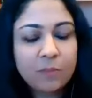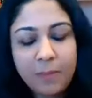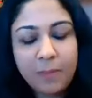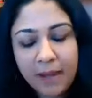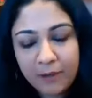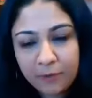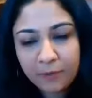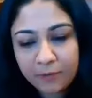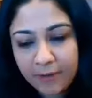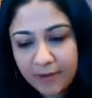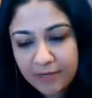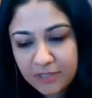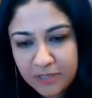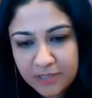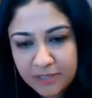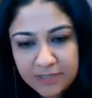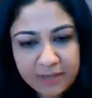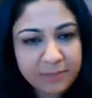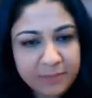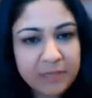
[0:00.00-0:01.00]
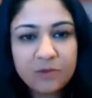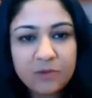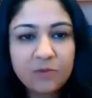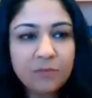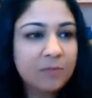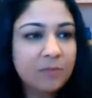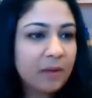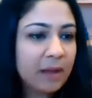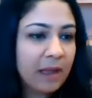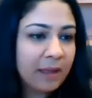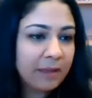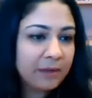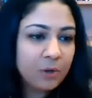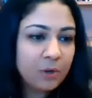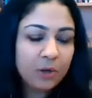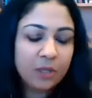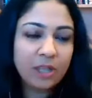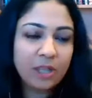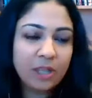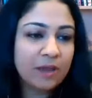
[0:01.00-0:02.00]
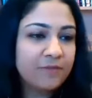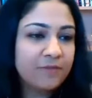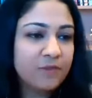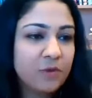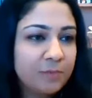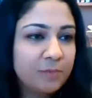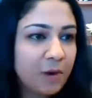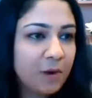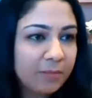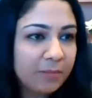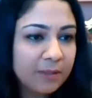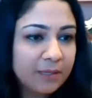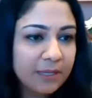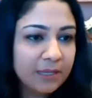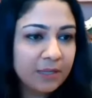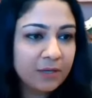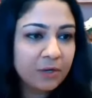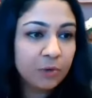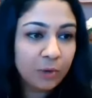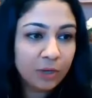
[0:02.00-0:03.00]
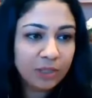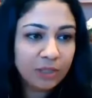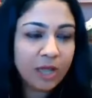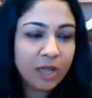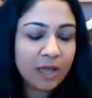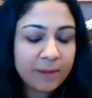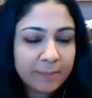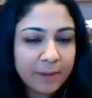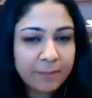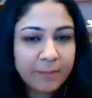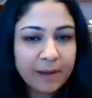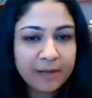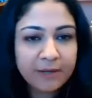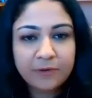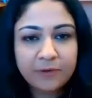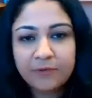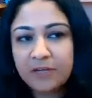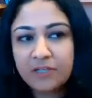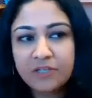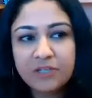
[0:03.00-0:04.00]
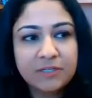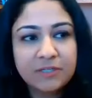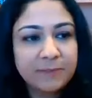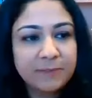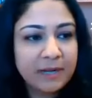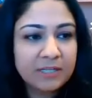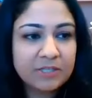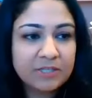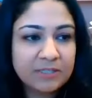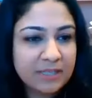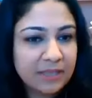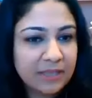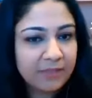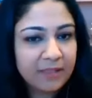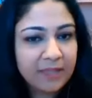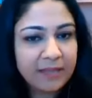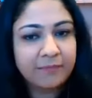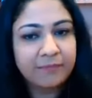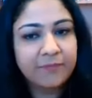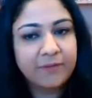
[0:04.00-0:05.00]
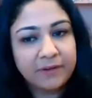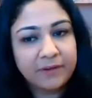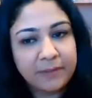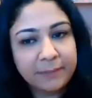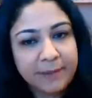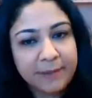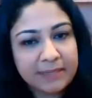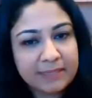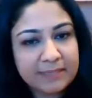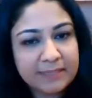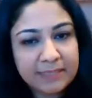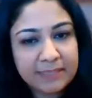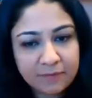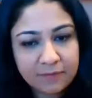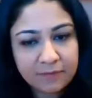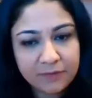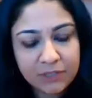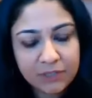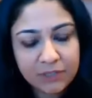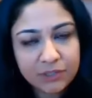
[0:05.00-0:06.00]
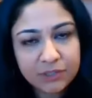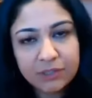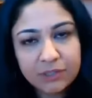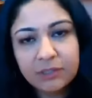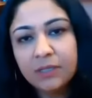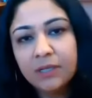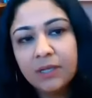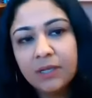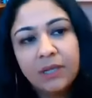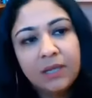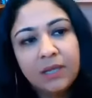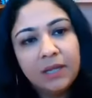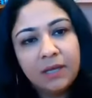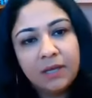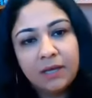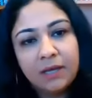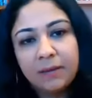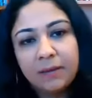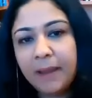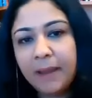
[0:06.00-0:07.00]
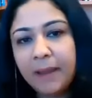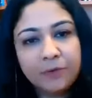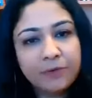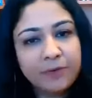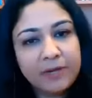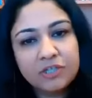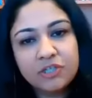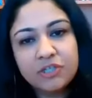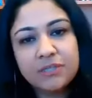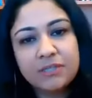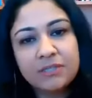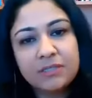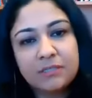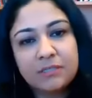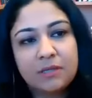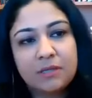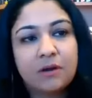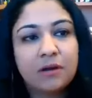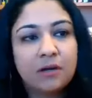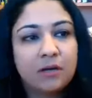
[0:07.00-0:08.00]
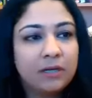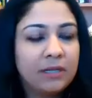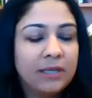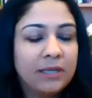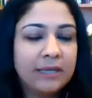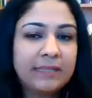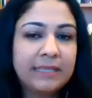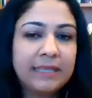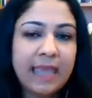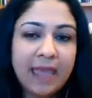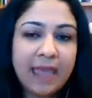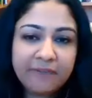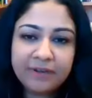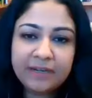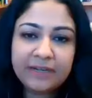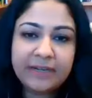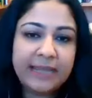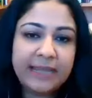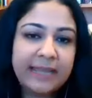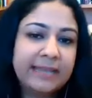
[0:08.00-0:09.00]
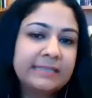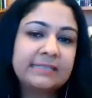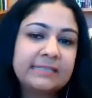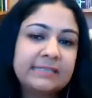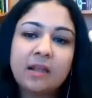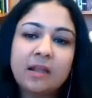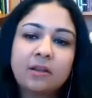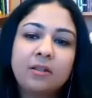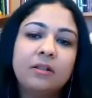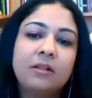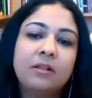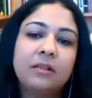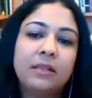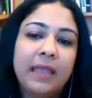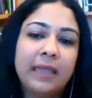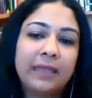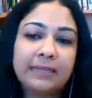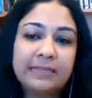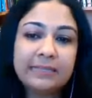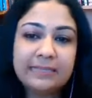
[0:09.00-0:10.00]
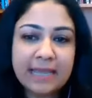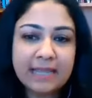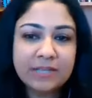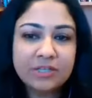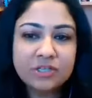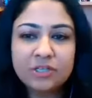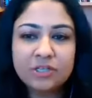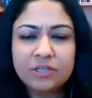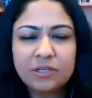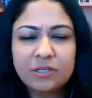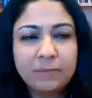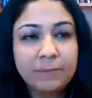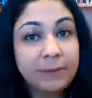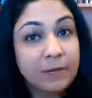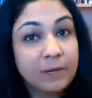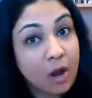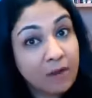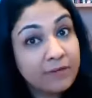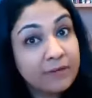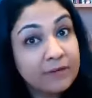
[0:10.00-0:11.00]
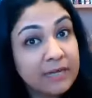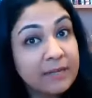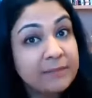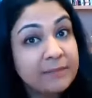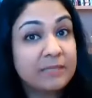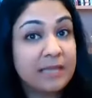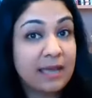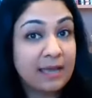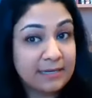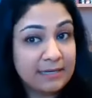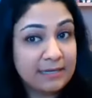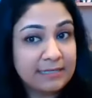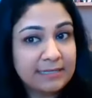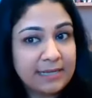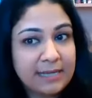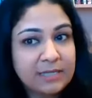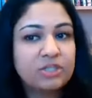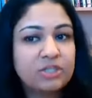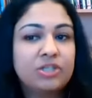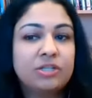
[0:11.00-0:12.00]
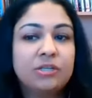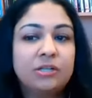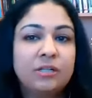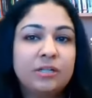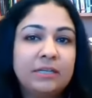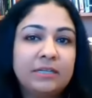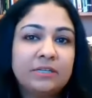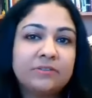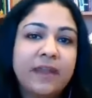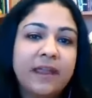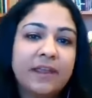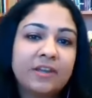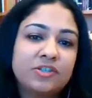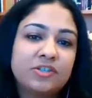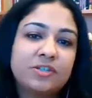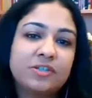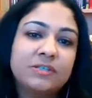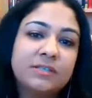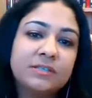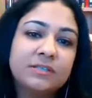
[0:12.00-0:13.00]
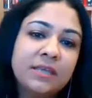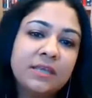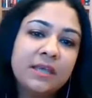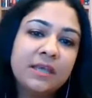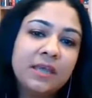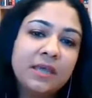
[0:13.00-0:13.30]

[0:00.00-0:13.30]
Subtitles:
microaggressions, I know a lot of you probably know a lot about microaggressions, but I'll just give like a very basic definition. Microaggressions are like the everyday, subtle, and intentional, but oftentimes unintentional interactions